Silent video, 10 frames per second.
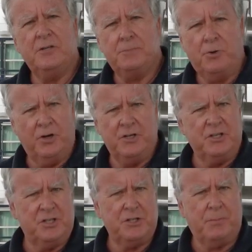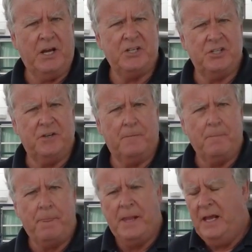is put into suspension.
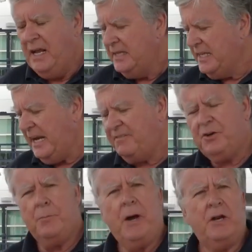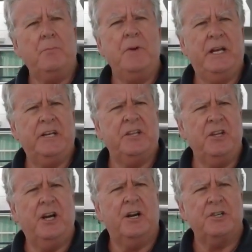And then after about a minute of
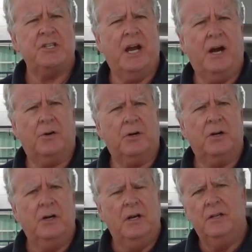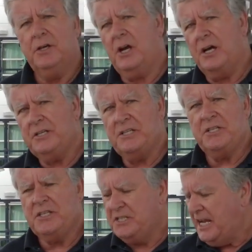the air scour, the
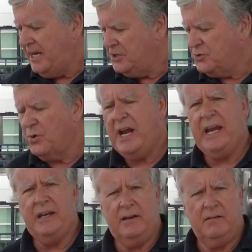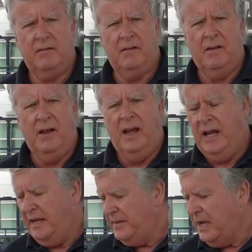contents of the tank drain,
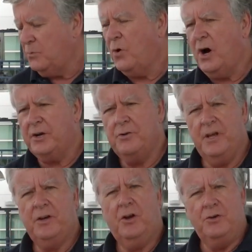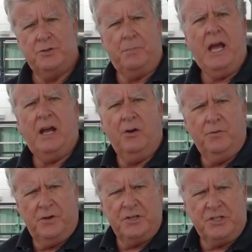and that water then goes back
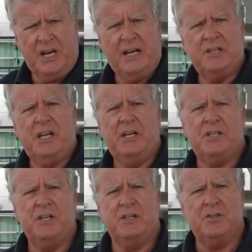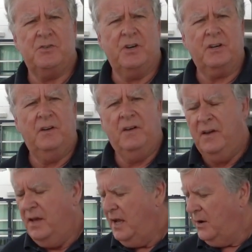over to the sanitation district.
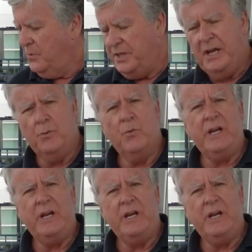We then